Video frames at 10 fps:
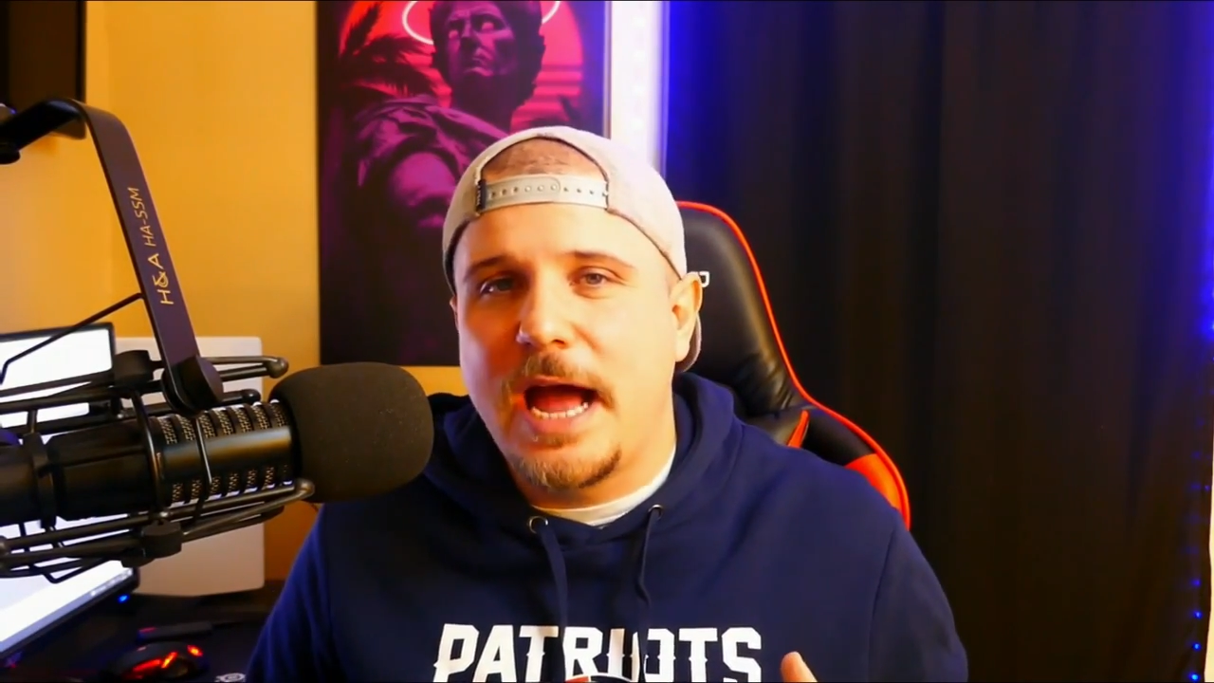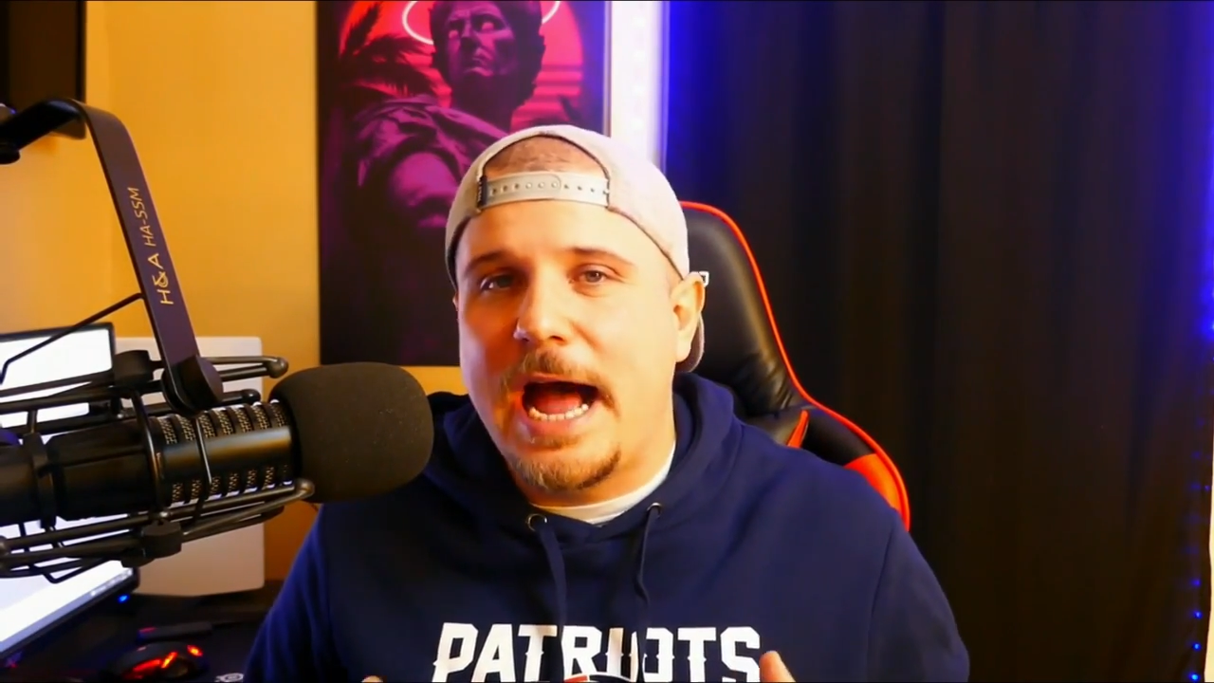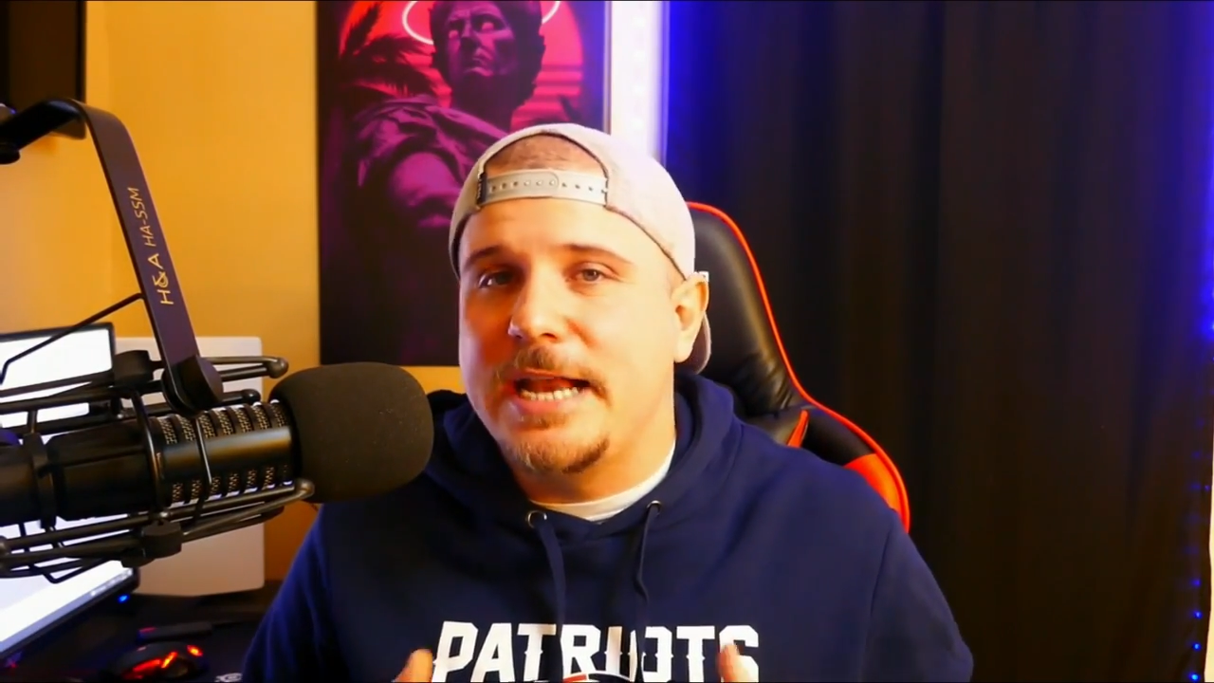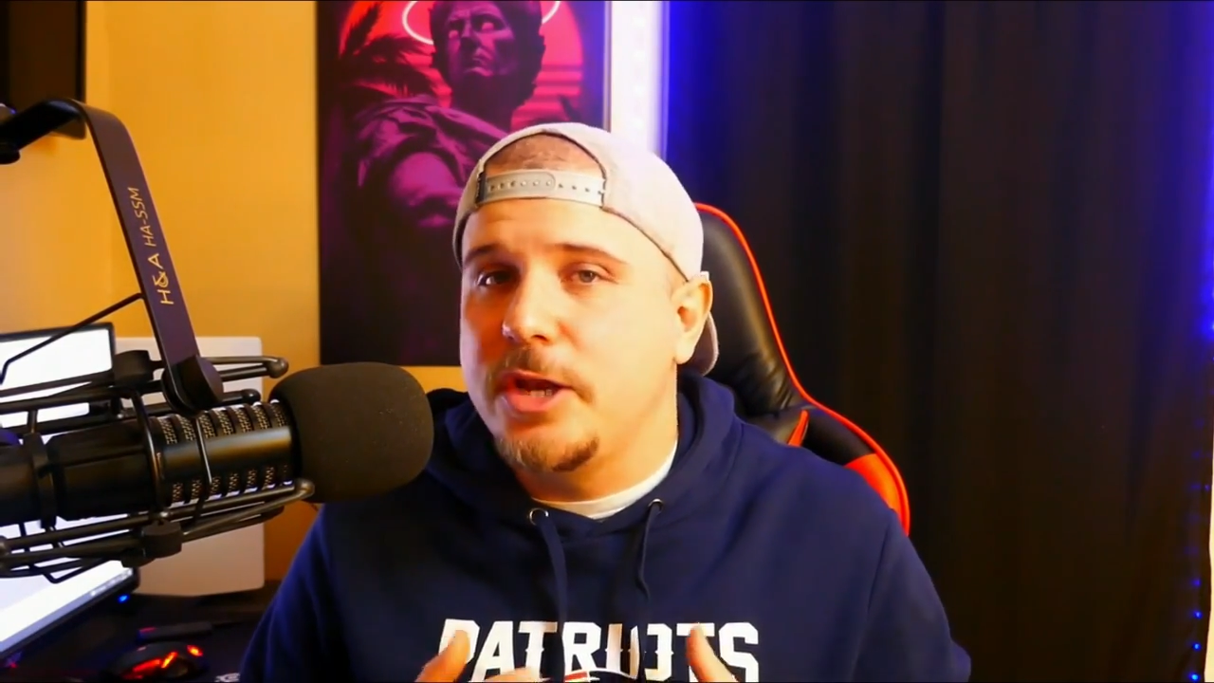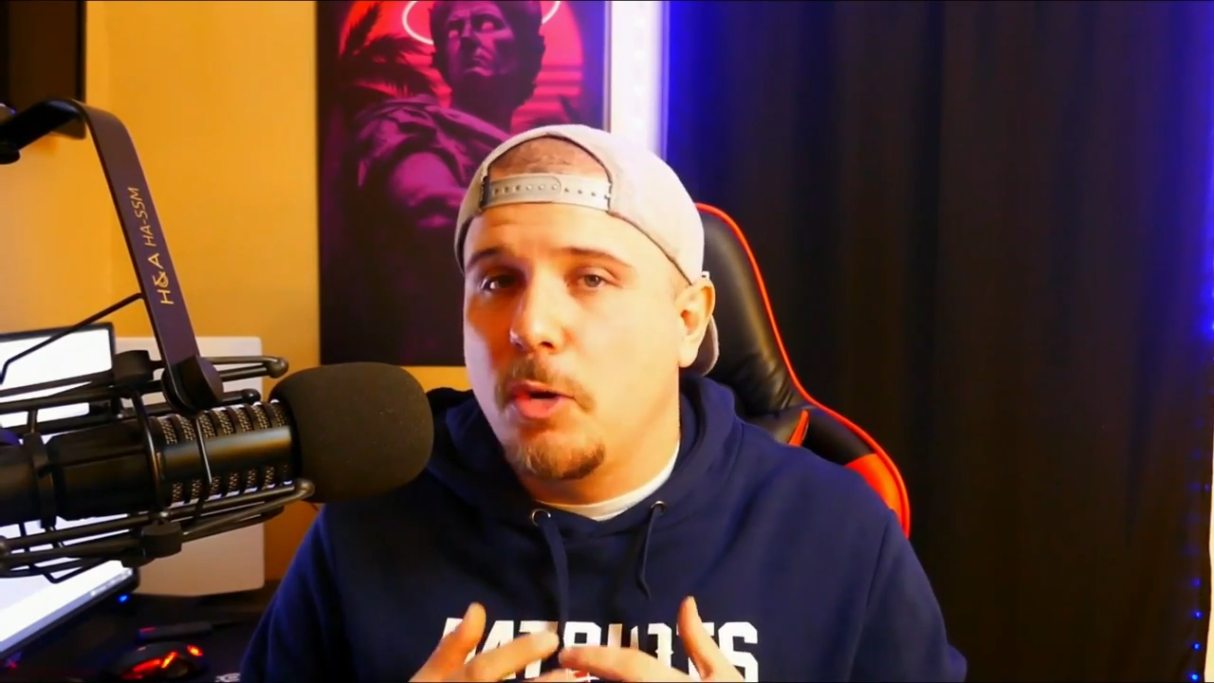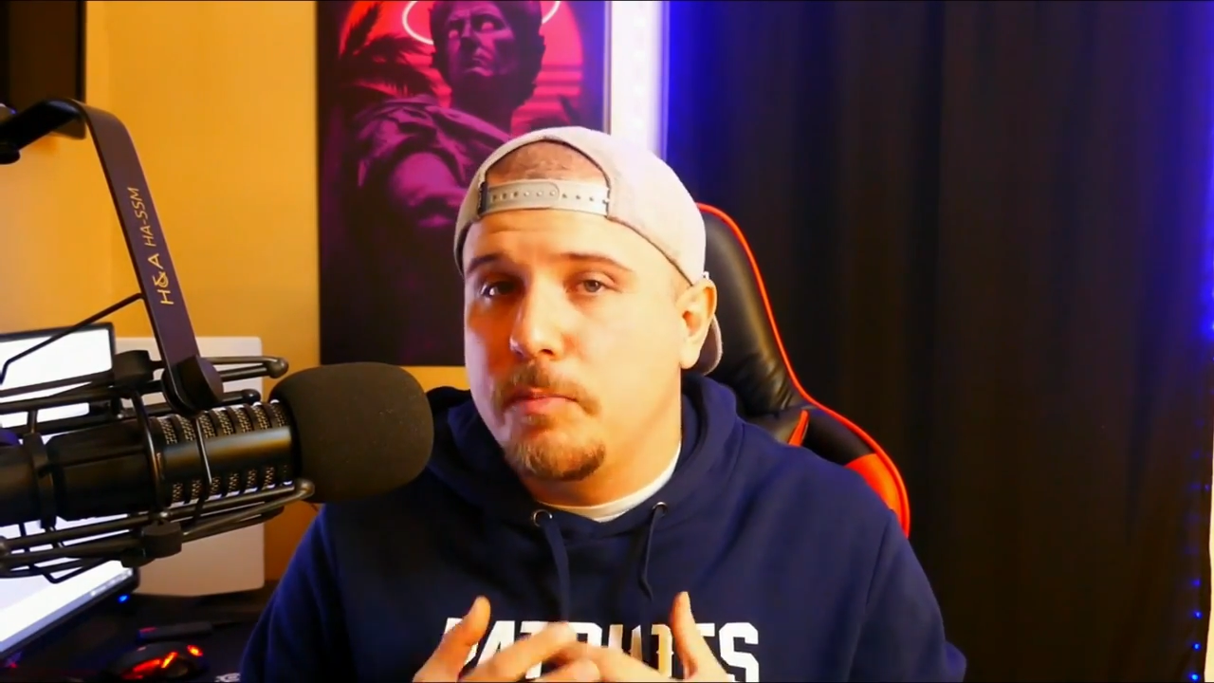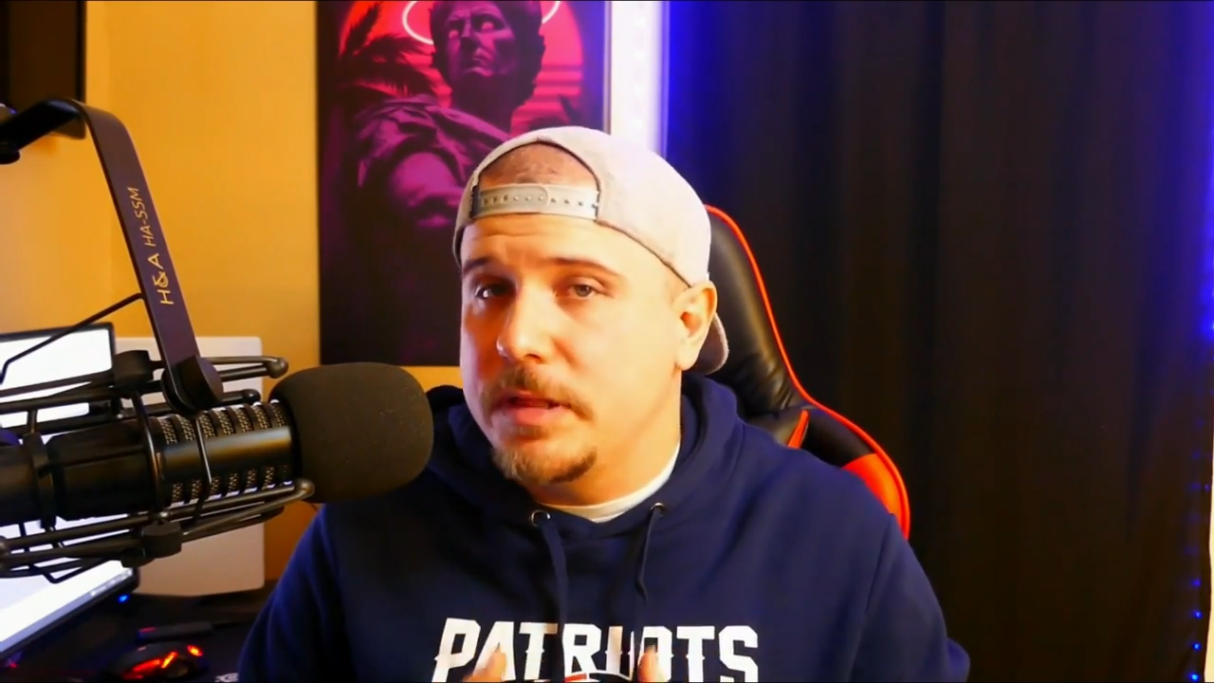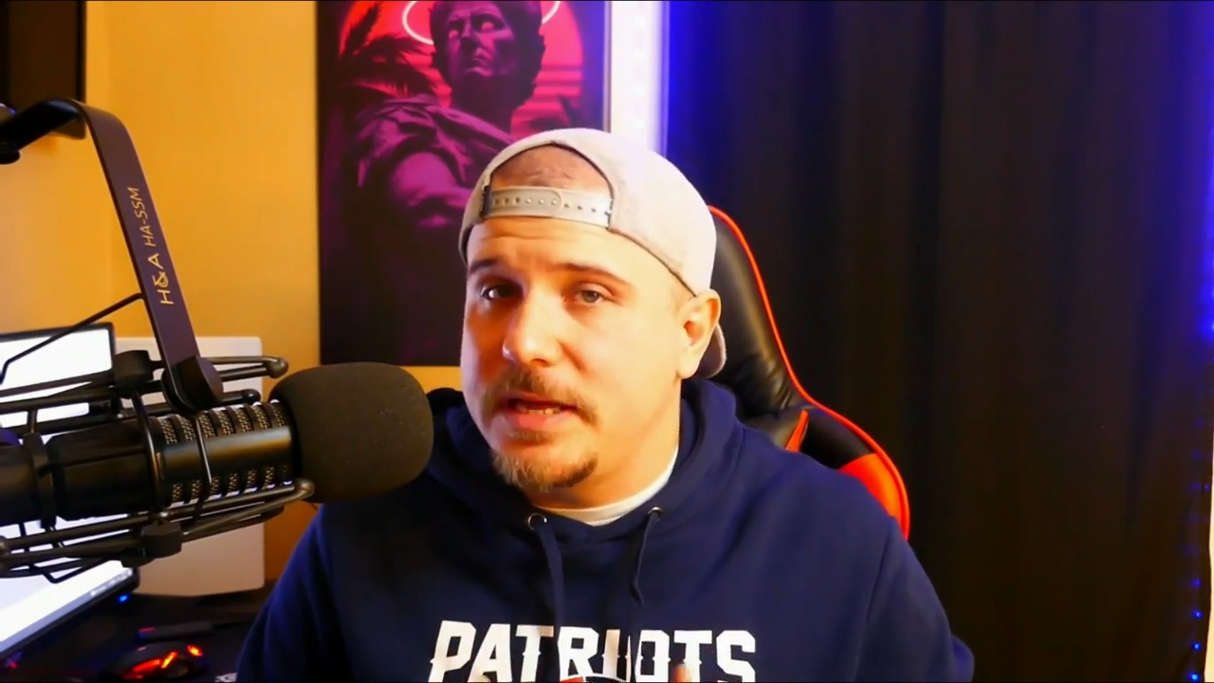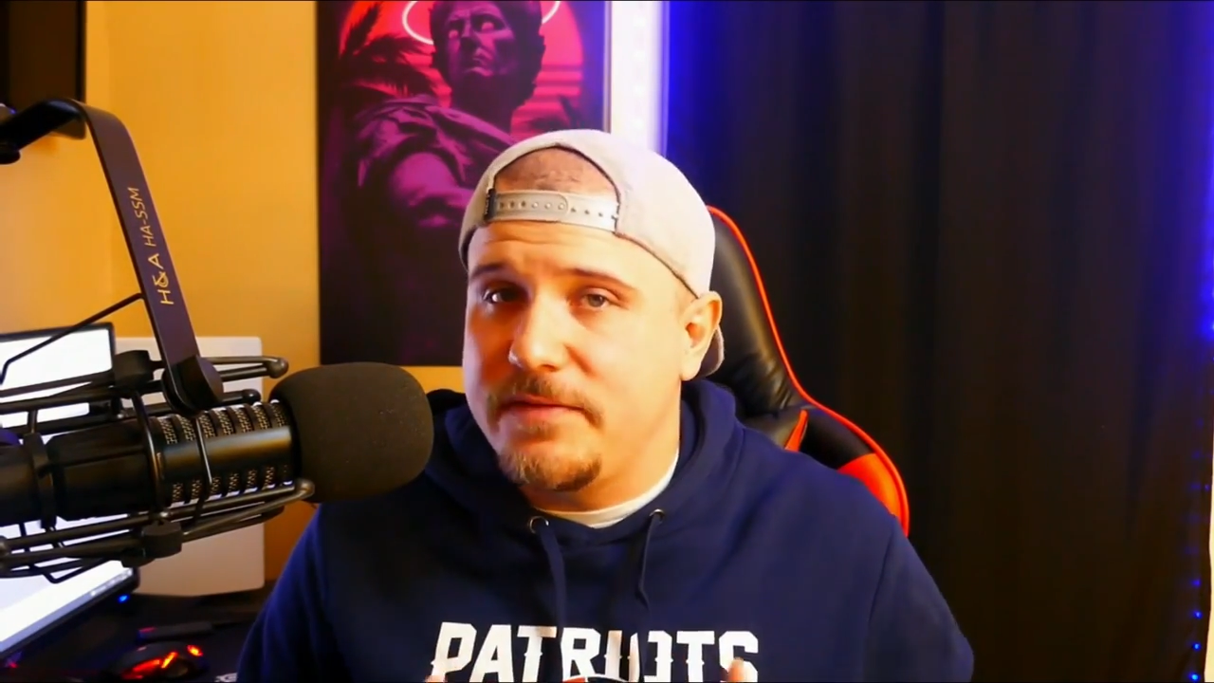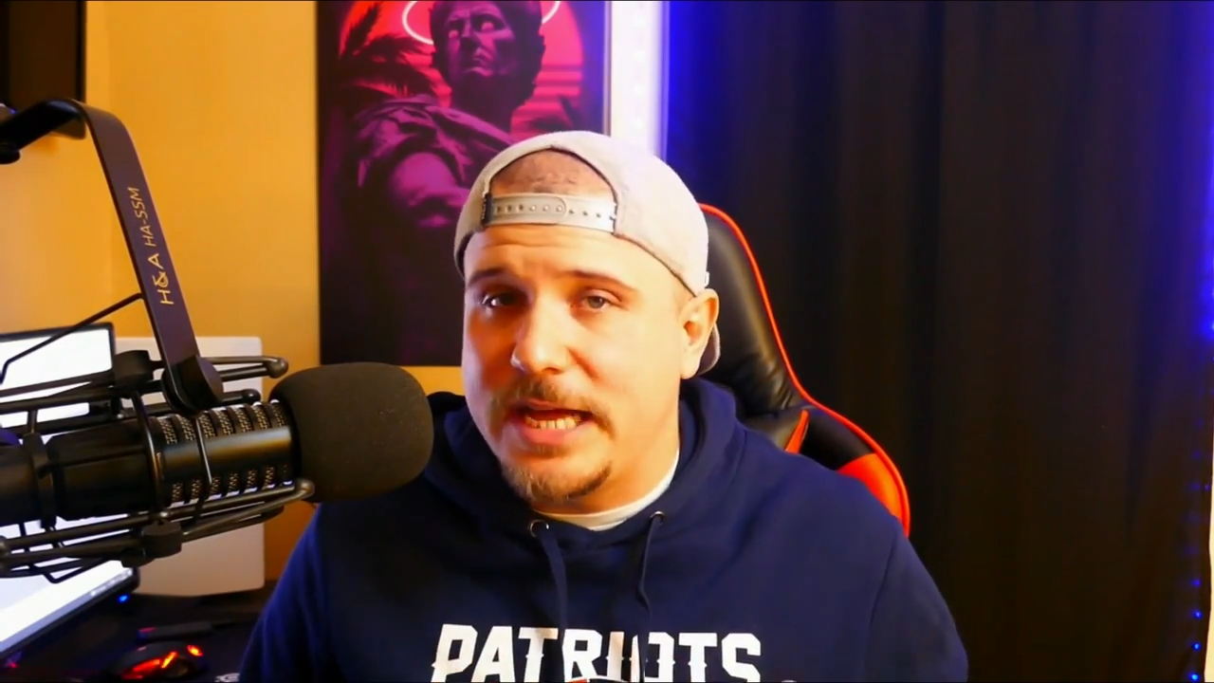I don't
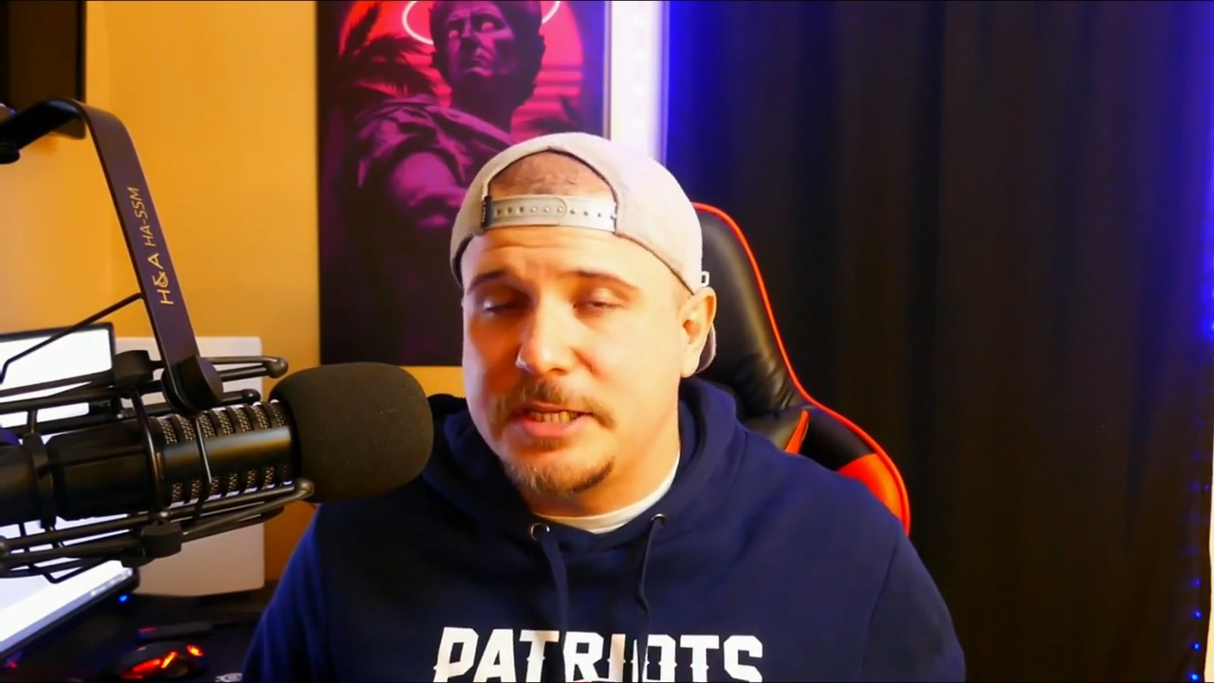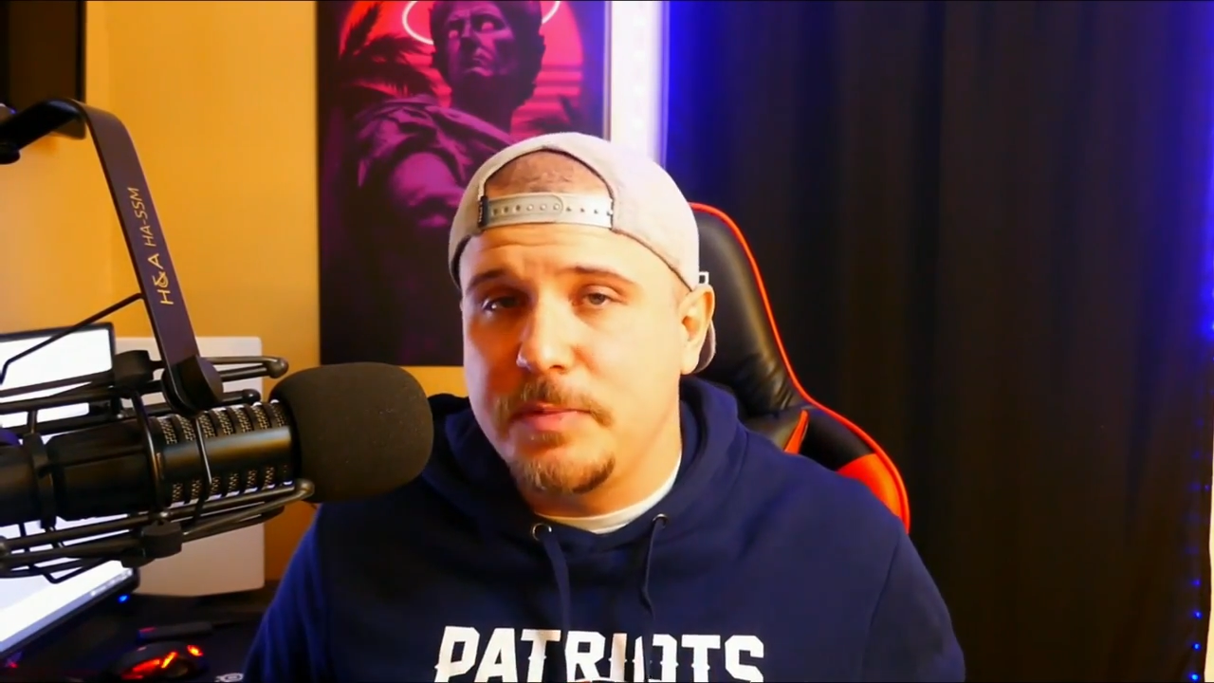believe that